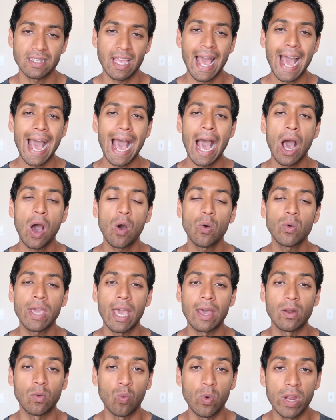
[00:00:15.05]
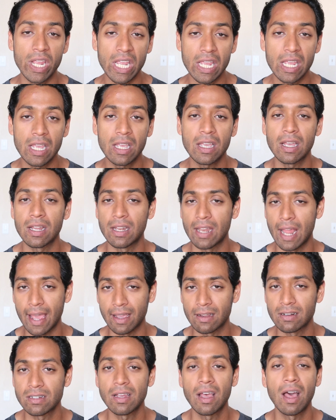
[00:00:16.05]
how can we
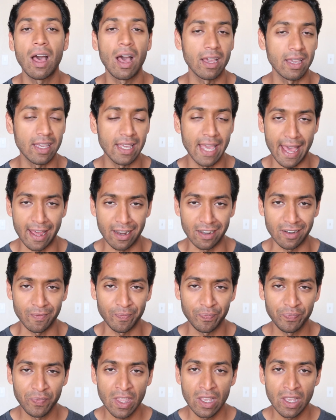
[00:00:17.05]
connect again?